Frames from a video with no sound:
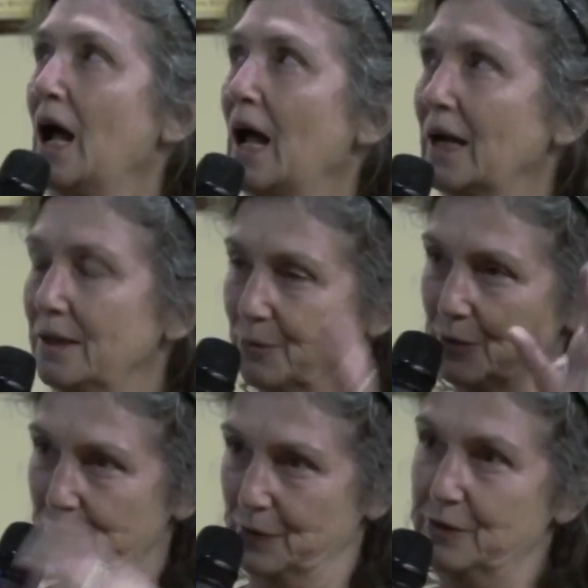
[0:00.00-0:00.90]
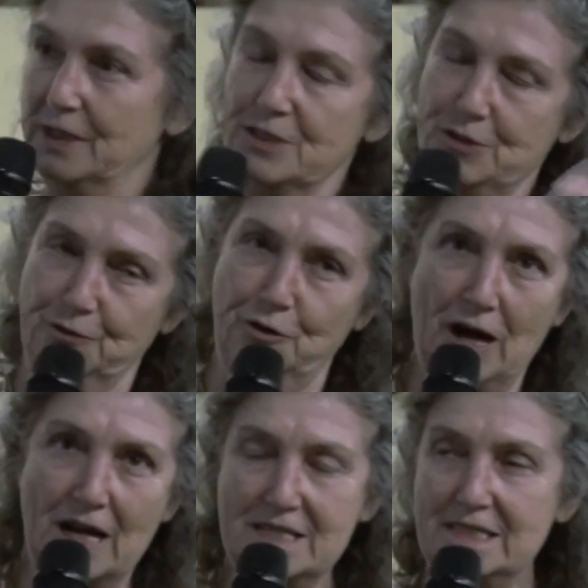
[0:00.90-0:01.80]
And the things of
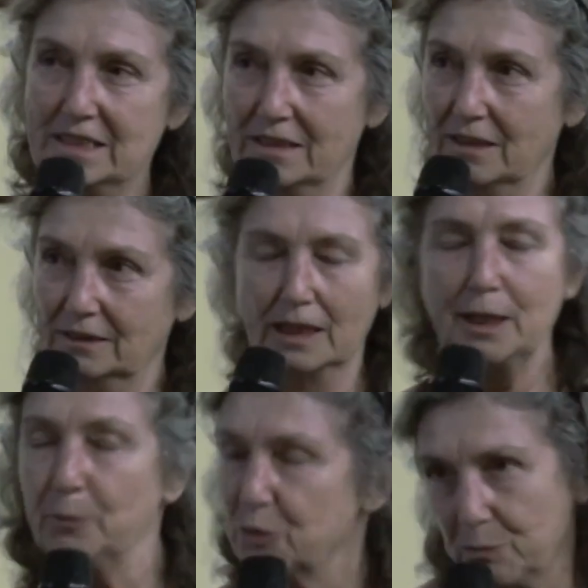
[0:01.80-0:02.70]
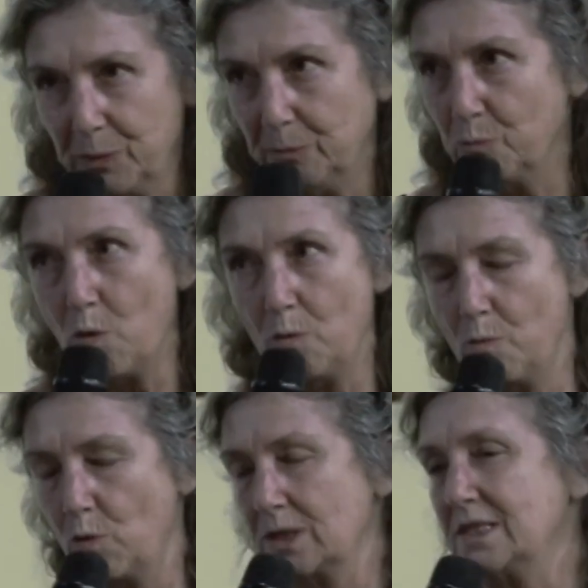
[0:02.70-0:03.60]
Christ and things, I kept on being more and
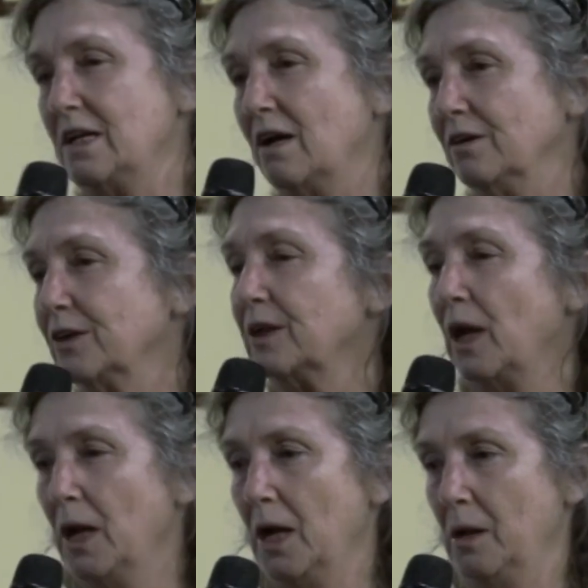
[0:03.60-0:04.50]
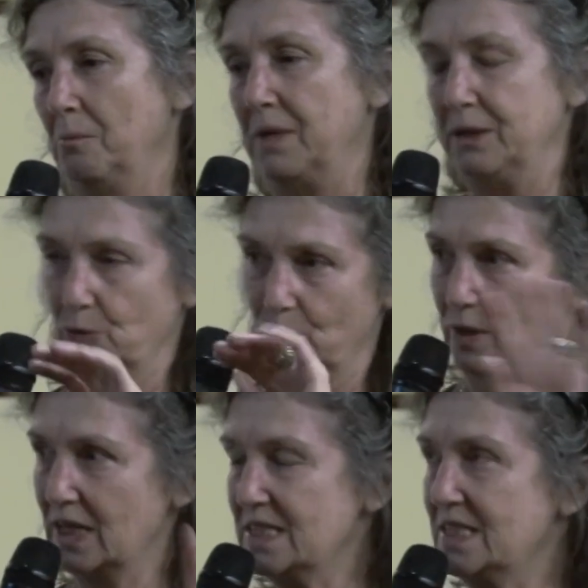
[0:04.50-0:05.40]
more astounded. But all
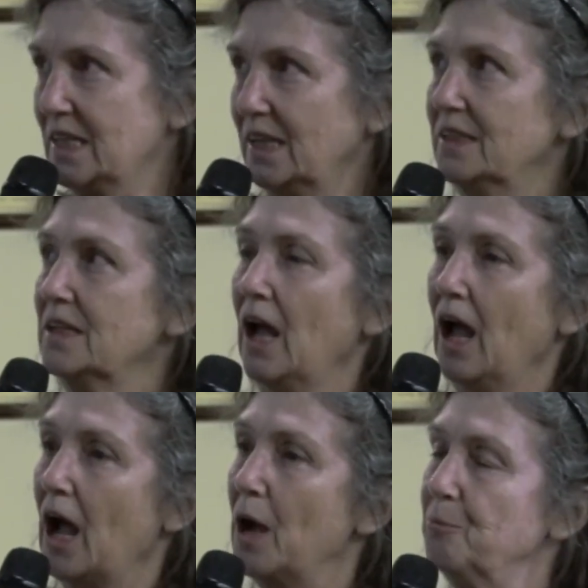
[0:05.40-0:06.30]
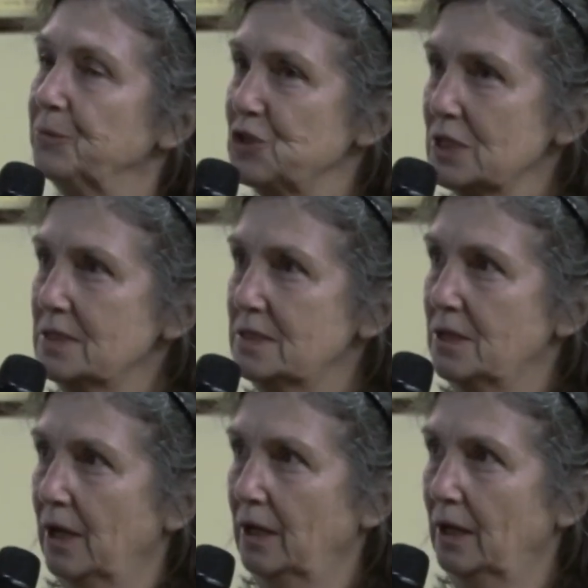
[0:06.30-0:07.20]
that said,
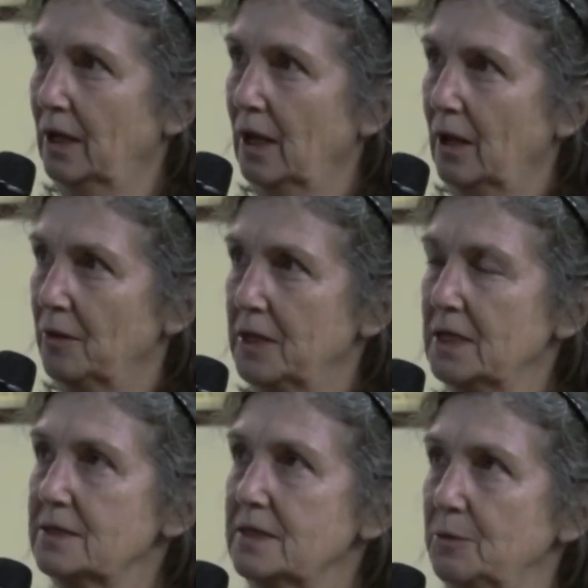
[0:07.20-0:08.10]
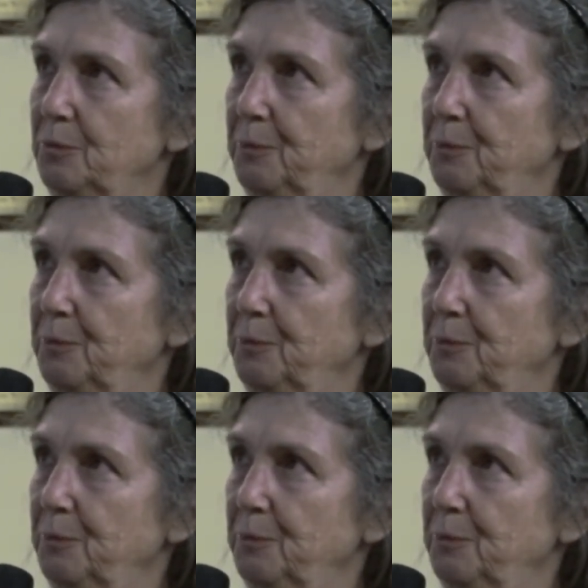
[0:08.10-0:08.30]
just things that